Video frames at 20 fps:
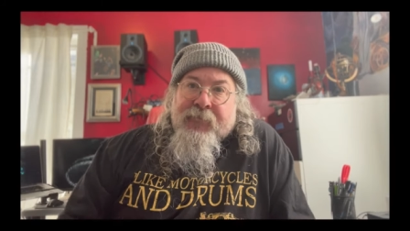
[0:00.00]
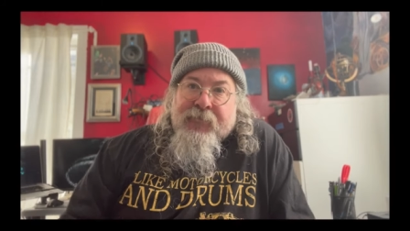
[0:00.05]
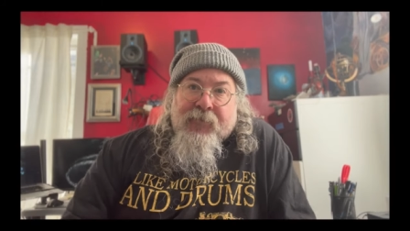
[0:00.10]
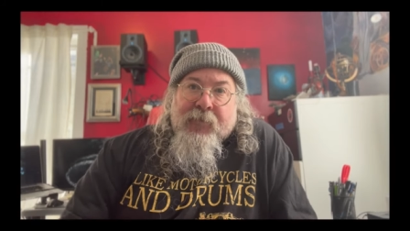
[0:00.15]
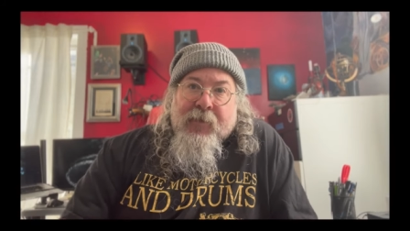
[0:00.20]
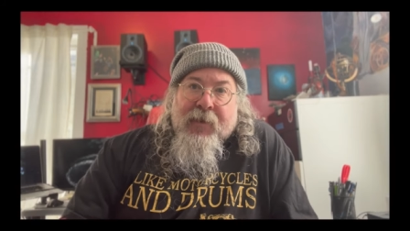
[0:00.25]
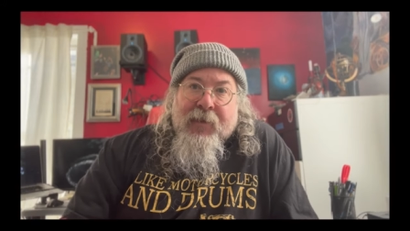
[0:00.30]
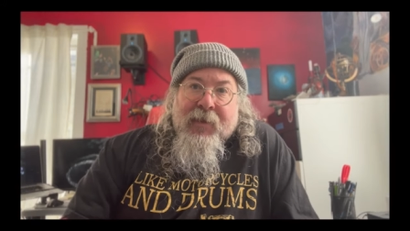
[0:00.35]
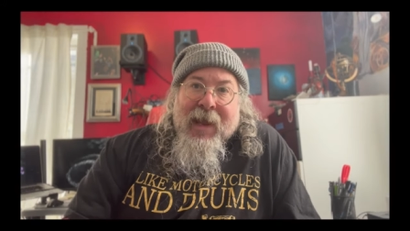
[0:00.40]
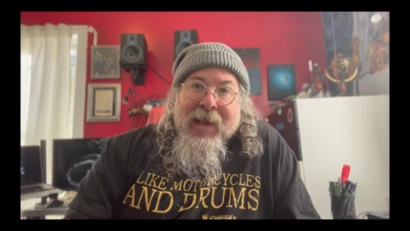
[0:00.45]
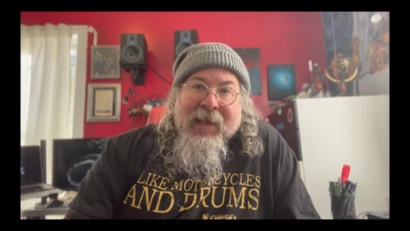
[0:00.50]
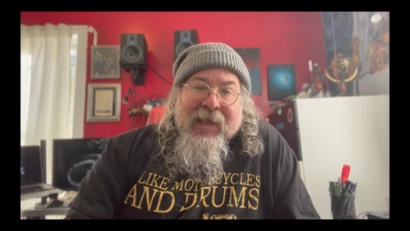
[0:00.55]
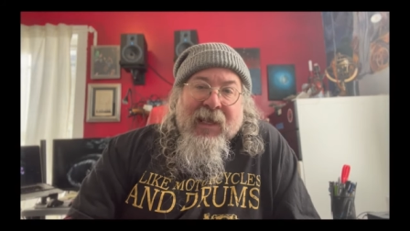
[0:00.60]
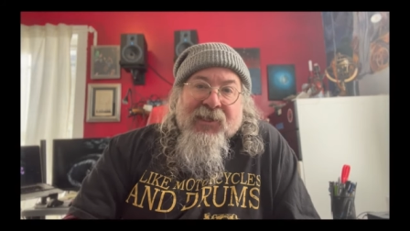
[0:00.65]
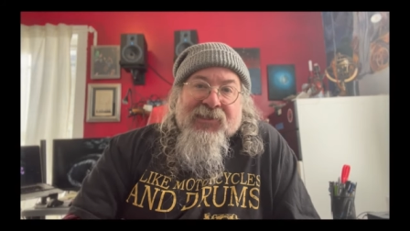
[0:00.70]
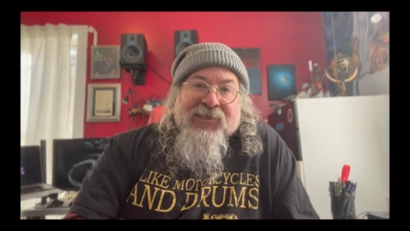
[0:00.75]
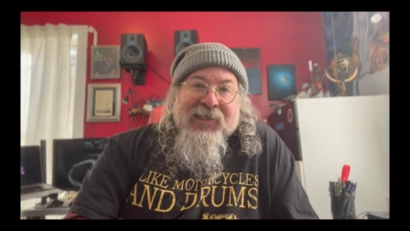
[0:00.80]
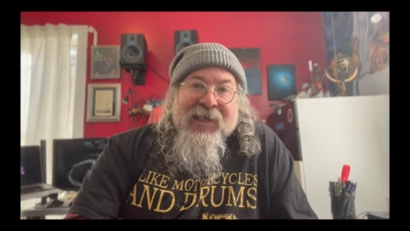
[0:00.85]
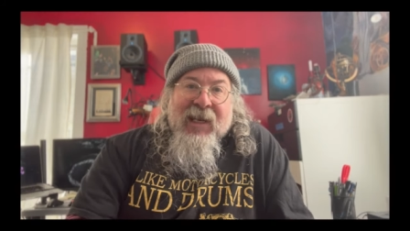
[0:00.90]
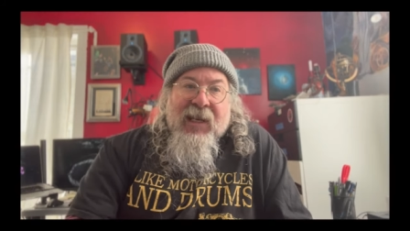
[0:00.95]
Uh, I
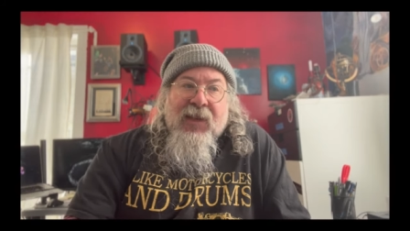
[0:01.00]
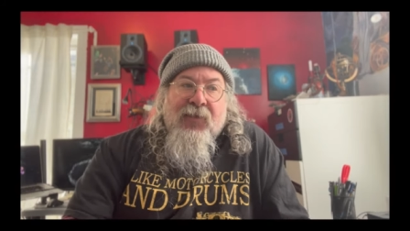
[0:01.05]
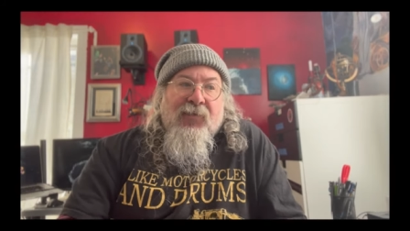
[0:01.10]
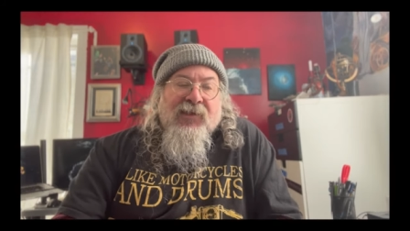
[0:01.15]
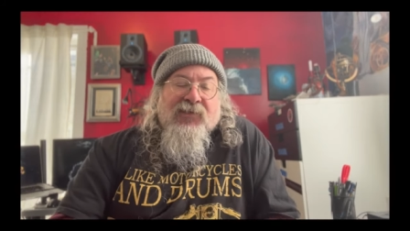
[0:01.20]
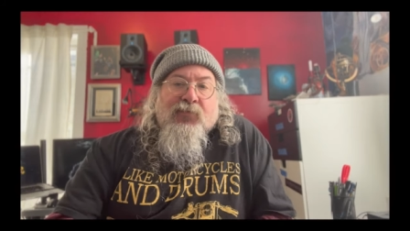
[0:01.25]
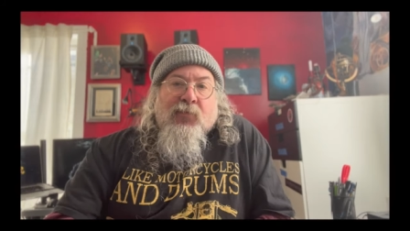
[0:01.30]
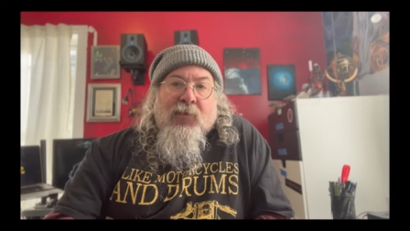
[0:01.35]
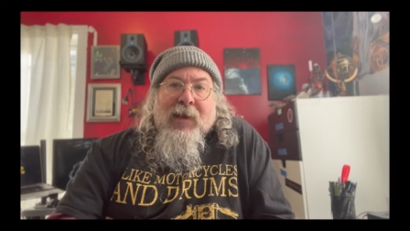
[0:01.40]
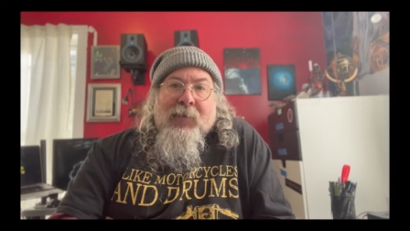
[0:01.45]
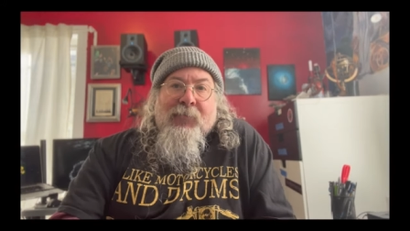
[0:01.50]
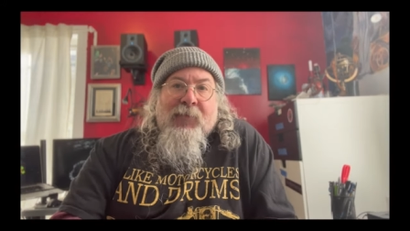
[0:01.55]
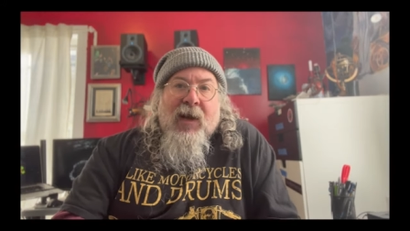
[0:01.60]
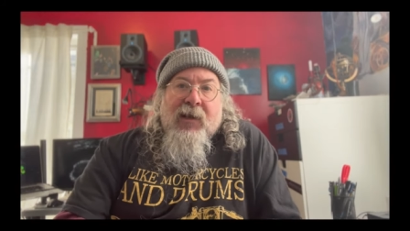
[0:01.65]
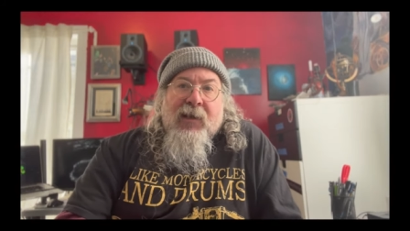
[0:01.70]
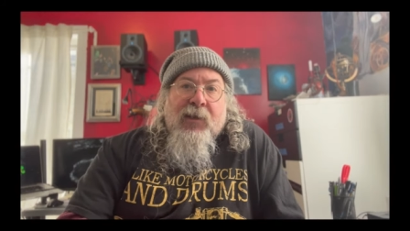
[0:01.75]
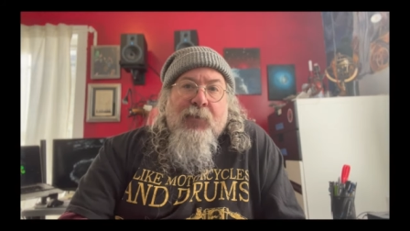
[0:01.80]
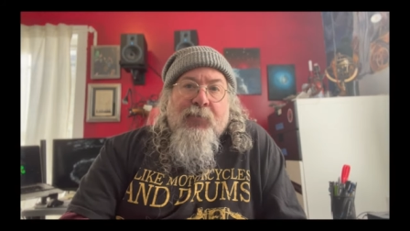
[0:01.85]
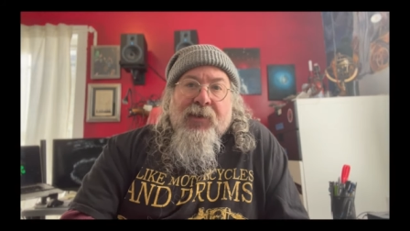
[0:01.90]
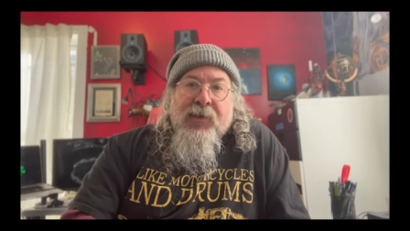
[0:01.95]
can't see any reason why I'm not
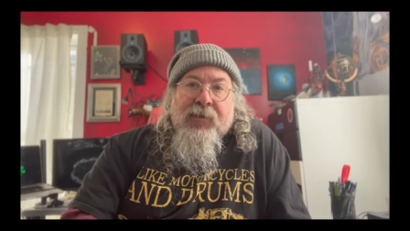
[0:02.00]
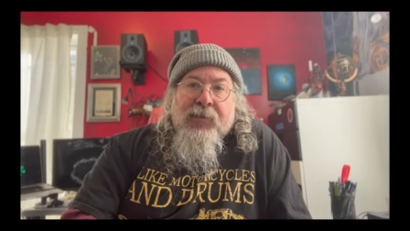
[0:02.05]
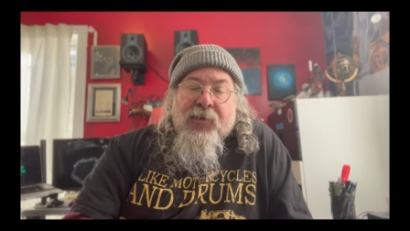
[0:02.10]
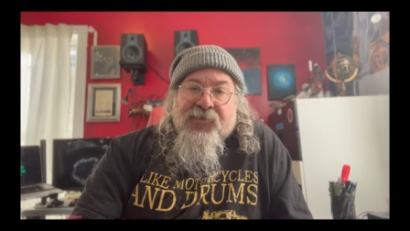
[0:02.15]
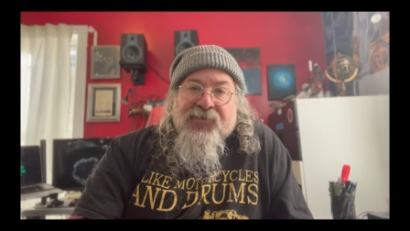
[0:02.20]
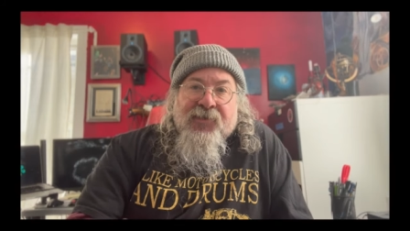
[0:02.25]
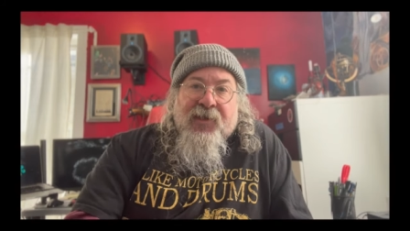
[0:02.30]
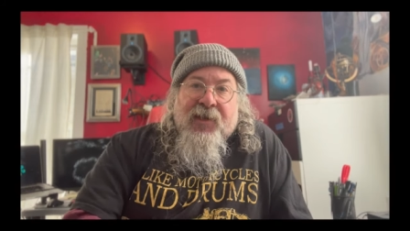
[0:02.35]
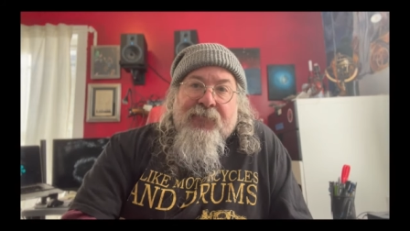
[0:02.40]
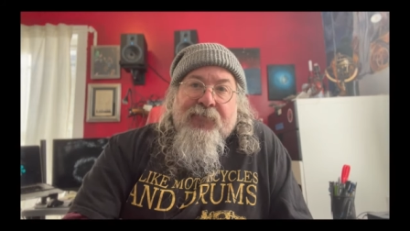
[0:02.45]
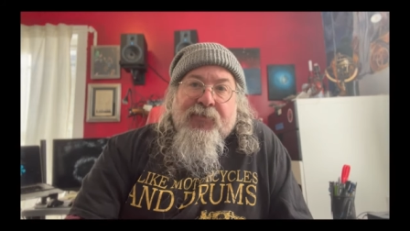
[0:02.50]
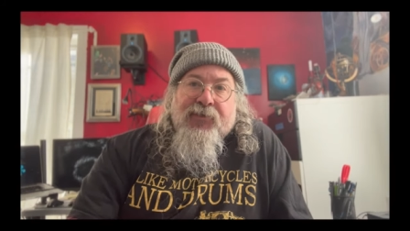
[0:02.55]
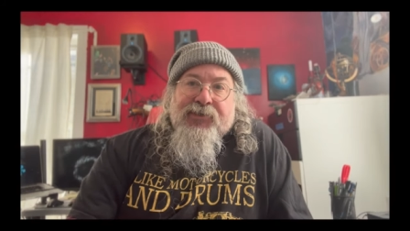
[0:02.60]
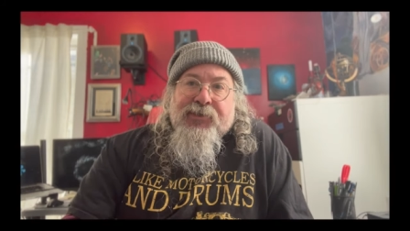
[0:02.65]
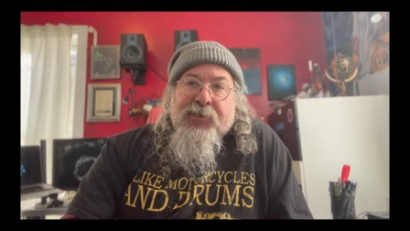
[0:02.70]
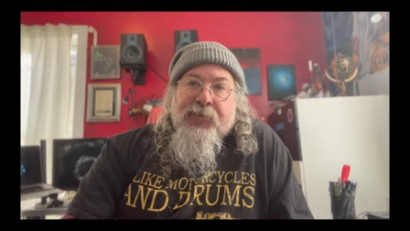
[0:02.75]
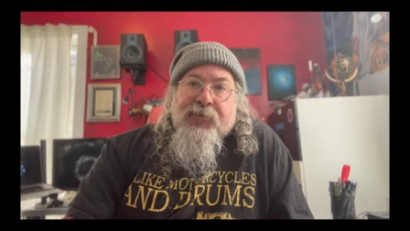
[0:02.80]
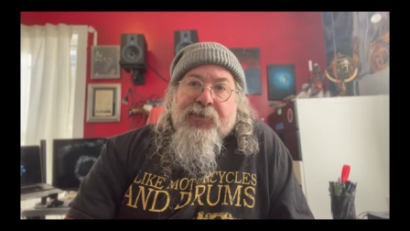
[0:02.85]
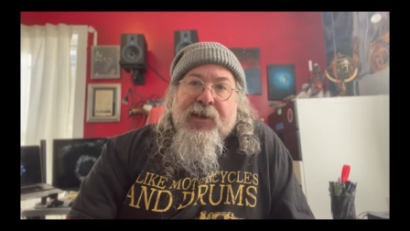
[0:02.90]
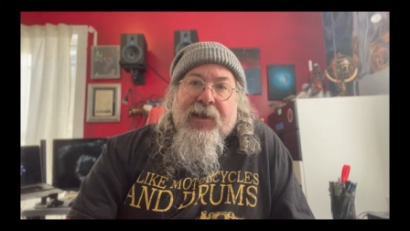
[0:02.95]
going to bring those on every
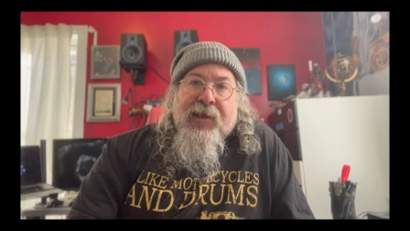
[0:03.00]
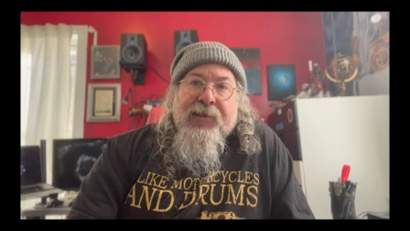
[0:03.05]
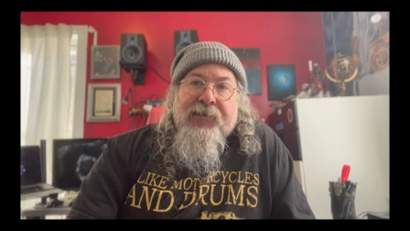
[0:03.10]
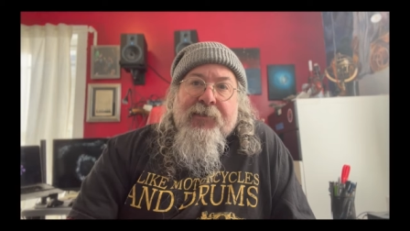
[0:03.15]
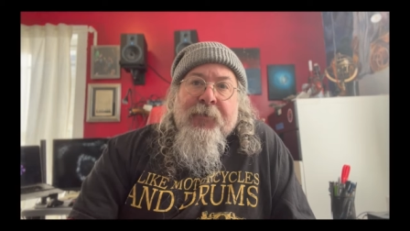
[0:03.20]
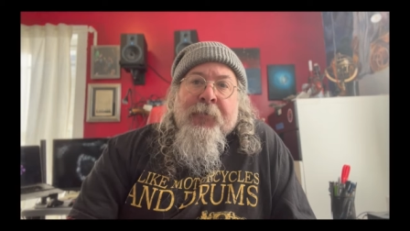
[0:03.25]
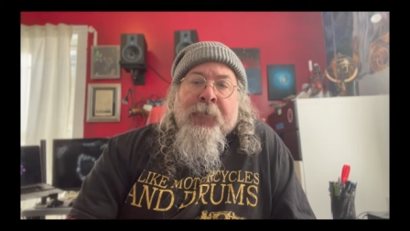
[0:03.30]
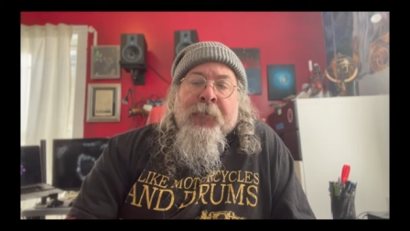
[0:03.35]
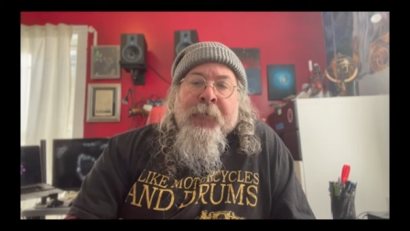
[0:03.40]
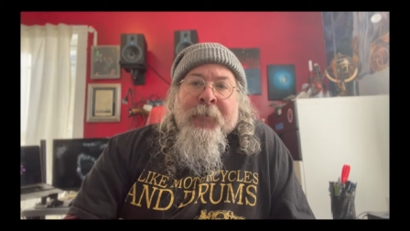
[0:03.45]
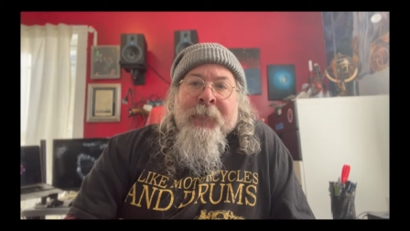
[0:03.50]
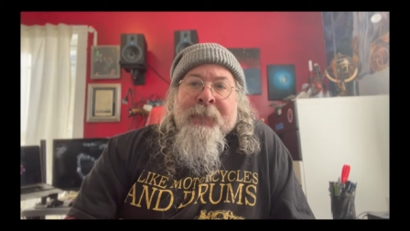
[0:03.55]
shoot that I do.